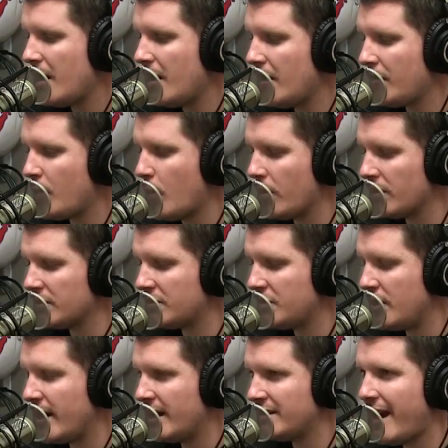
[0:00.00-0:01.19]
Of course, you
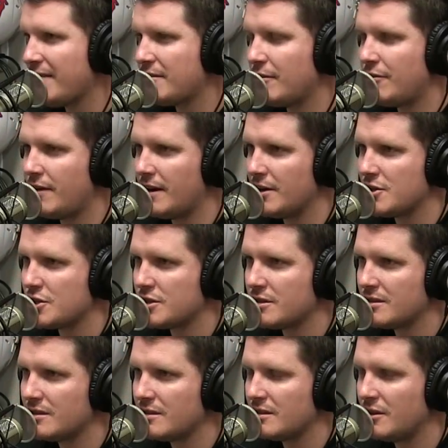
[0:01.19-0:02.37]
guys have to finish
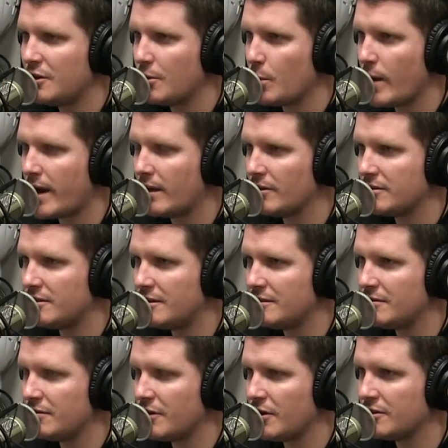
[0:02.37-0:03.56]
your regular season
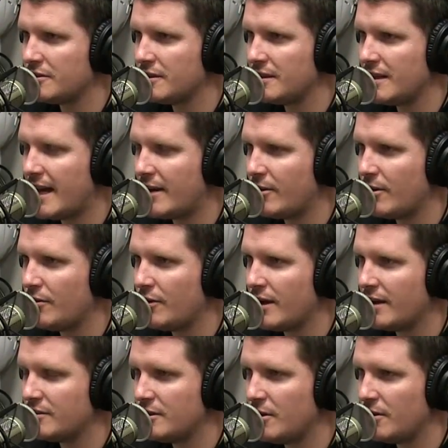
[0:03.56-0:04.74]
first, and I don't know if you
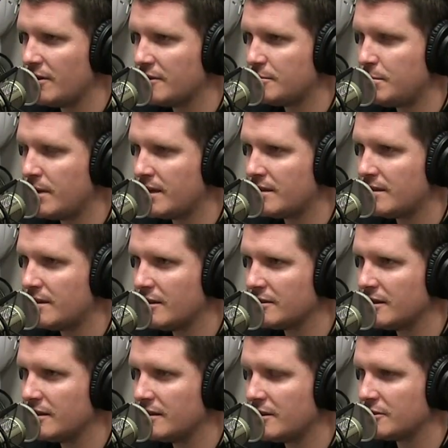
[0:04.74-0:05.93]
guys know this, but there's
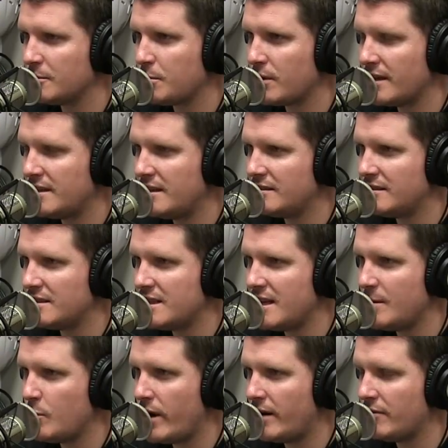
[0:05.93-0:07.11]
a there's a pretty decent
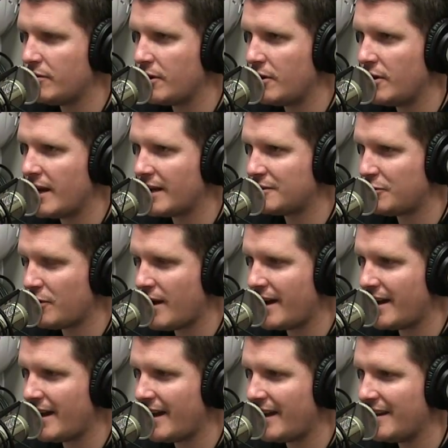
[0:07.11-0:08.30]
team waiting for you next
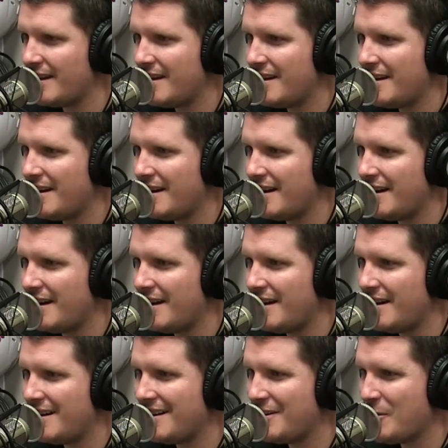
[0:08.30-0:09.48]
Friday. Uh,
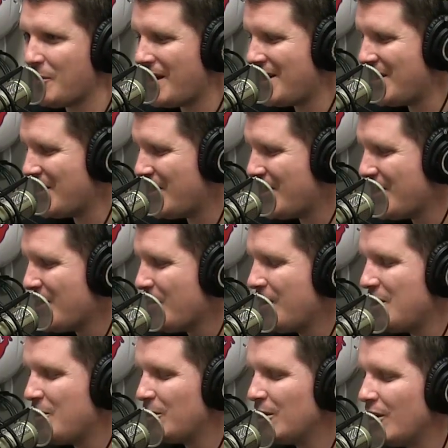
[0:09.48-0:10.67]
when you
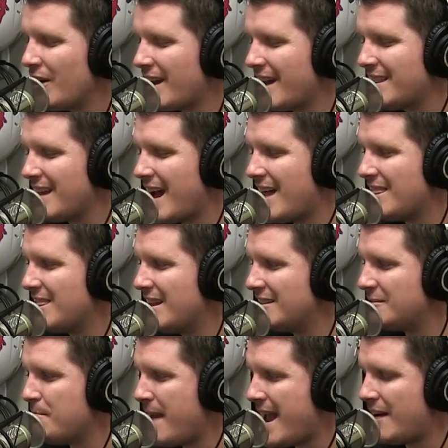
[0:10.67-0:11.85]
when you look at, at
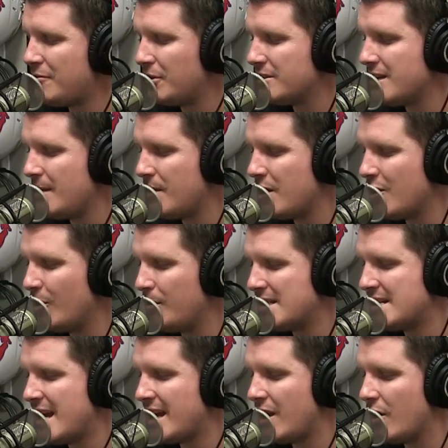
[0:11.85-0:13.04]
this Manvel team that you'll be
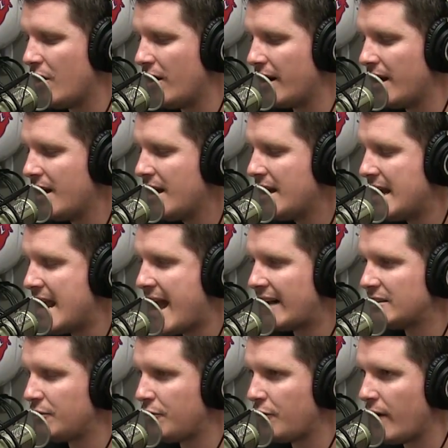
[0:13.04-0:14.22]
taking on
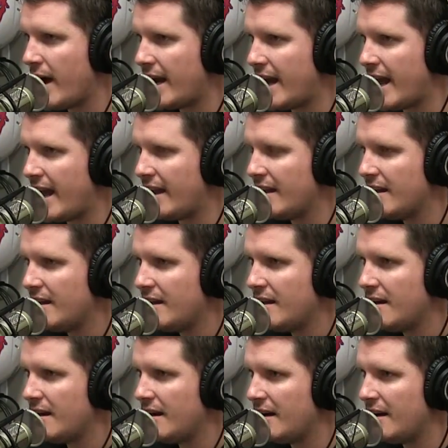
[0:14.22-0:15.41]
next Friday,
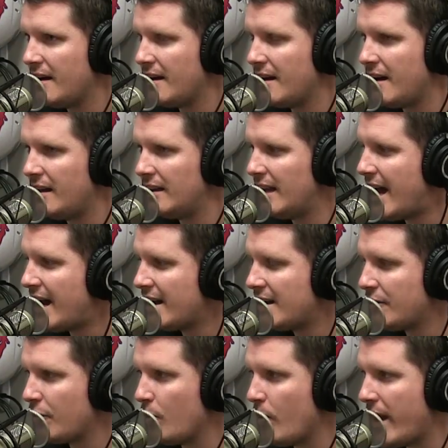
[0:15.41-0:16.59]
uh, a lot of
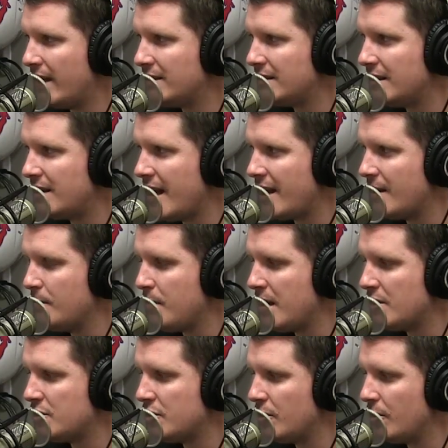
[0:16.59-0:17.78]
different ways that they can
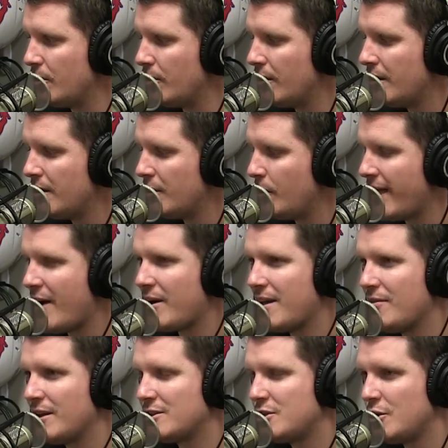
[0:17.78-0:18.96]
beat you without
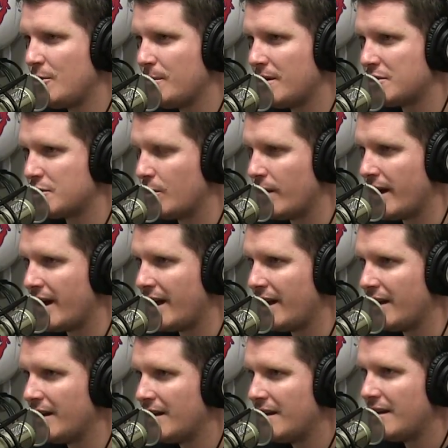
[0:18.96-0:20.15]
giving too much
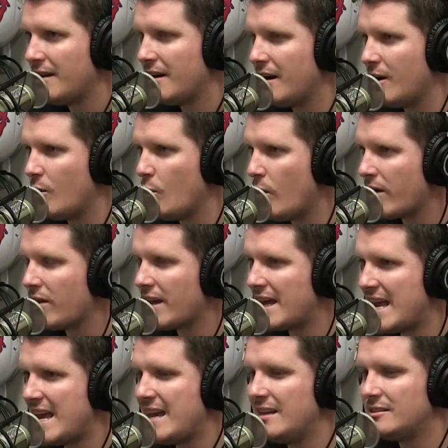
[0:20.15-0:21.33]
away. Uh, what are the
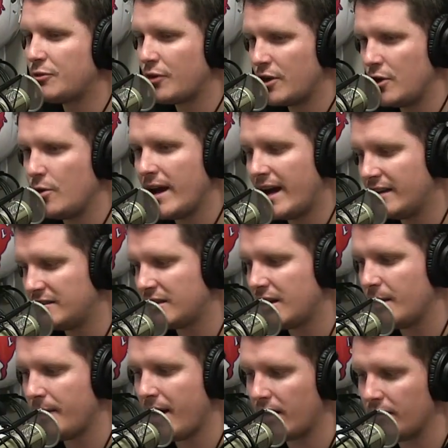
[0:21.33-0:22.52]
keys for you guys to
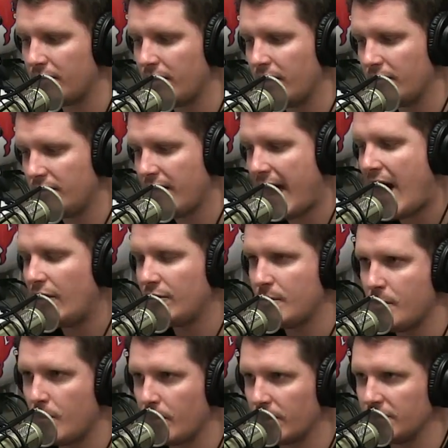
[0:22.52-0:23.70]
come out of, of Alvin
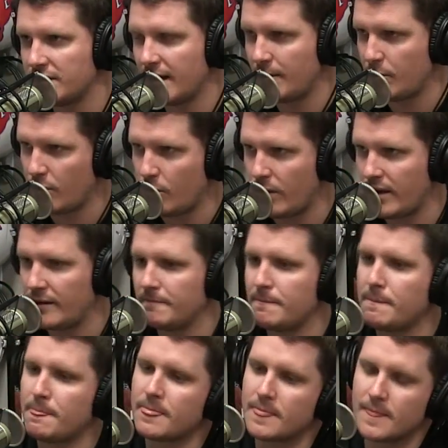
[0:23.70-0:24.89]
Memorial Stadium with a win?
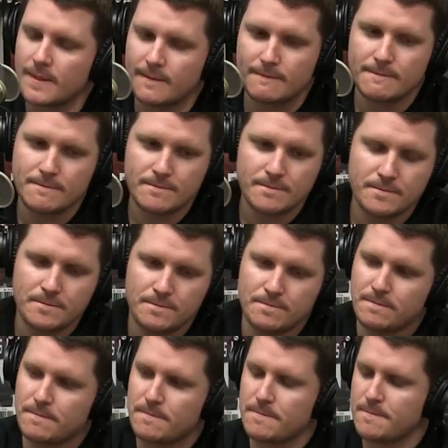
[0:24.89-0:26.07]
Ah, you